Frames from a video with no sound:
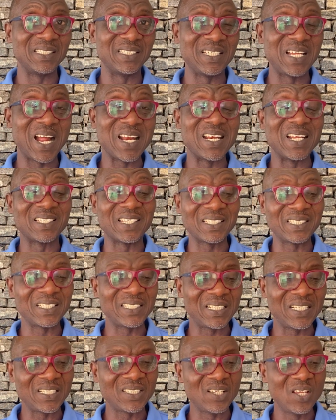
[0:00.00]
They are
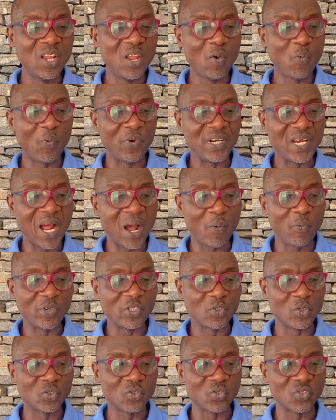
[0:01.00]
necessities without which
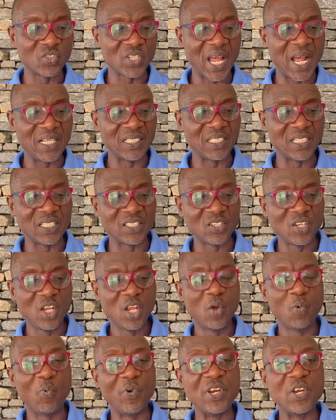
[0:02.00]
those societies
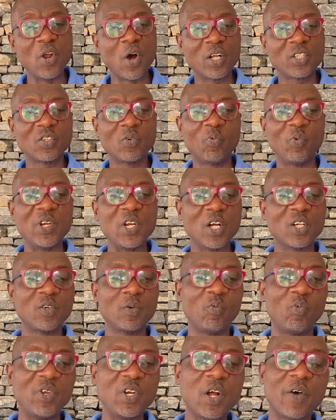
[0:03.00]
will
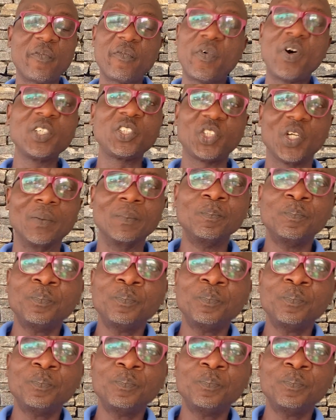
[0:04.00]
not function.